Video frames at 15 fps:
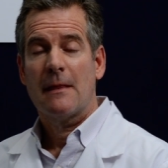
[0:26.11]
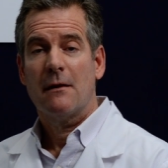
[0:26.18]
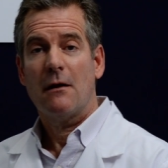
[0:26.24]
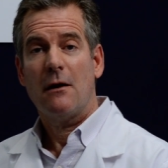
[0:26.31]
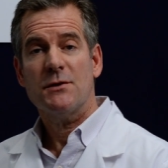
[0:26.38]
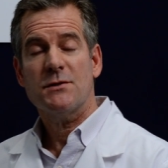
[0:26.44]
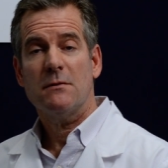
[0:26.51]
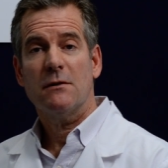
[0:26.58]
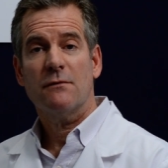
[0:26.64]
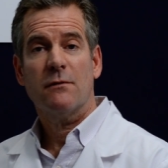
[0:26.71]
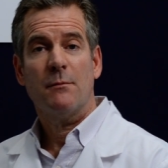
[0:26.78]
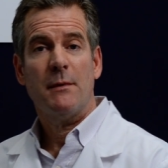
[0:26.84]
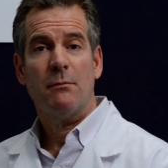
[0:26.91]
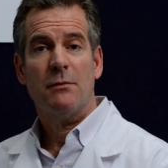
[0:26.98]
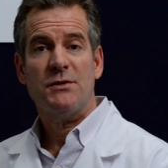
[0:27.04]
Also look for
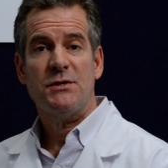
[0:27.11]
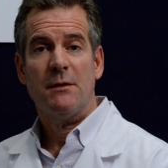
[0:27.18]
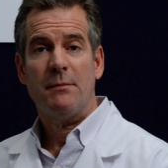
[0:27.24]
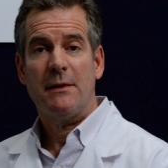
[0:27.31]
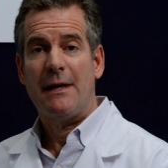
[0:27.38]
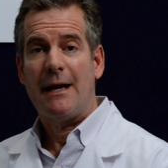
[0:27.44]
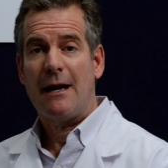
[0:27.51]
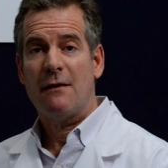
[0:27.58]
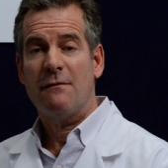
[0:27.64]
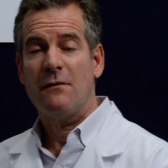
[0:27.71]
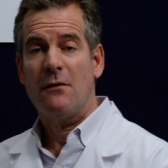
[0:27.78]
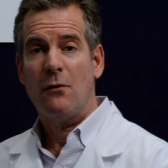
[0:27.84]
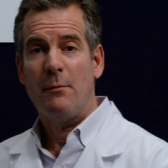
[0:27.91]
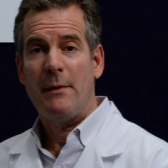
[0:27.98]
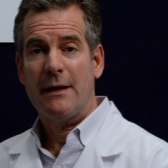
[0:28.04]
membership in Alpha
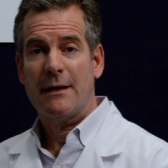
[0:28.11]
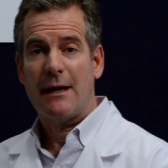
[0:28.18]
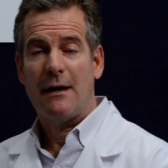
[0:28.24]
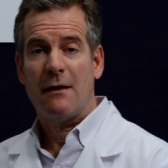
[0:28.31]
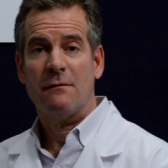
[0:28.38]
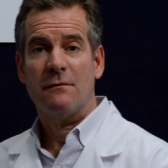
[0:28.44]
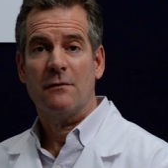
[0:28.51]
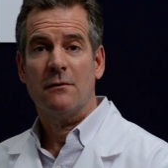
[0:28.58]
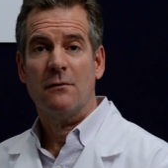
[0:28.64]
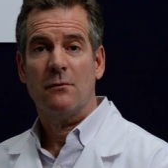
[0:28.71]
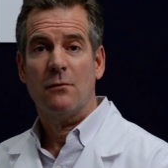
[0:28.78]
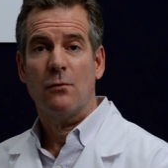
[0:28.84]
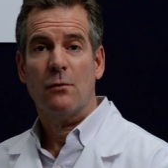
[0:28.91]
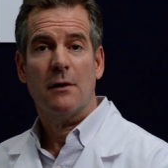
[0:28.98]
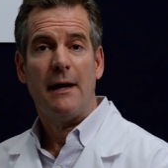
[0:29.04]
Omega Alpha,
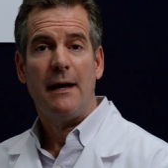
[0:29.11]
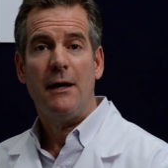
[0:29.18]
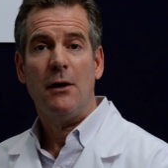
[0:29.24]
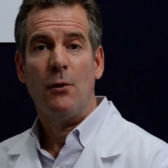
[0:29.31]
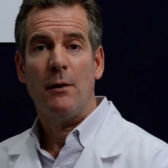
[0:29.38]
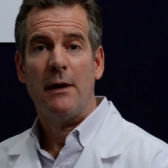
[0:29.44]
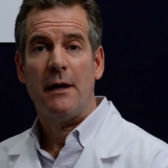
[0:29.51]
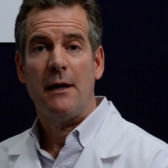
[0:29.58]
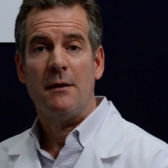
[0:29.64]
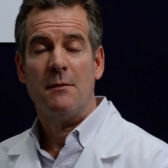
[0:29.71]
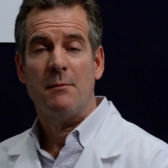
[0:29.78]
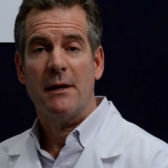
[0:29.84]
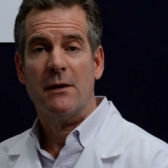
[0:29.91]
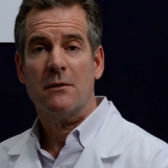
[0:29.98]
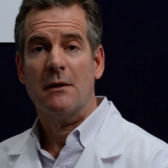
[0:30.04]
or AOA, the
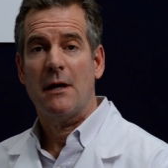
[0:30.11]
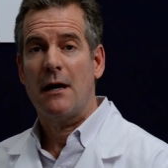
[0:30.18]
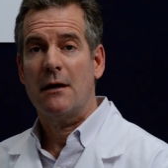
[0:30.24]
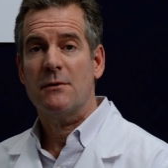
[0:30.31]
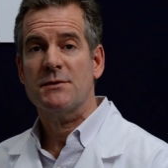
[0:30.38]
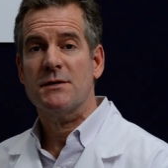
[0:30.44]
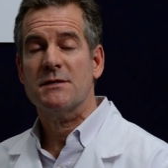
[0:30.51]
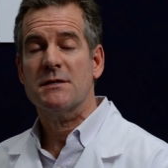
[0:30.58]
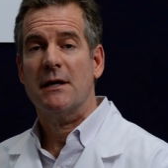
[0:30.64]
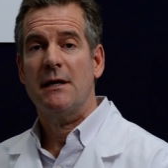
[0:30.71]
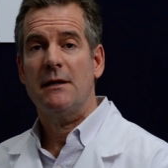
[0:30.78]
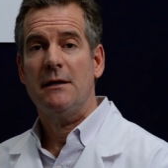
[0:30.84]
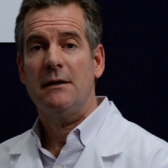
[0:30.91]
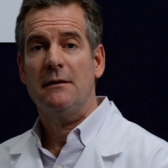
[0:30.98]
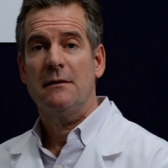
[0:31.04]
Medical Honor
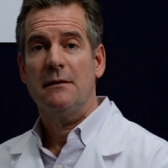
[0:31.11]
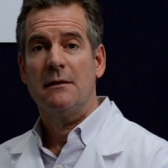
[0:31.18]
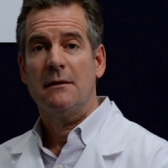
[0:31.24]
Society.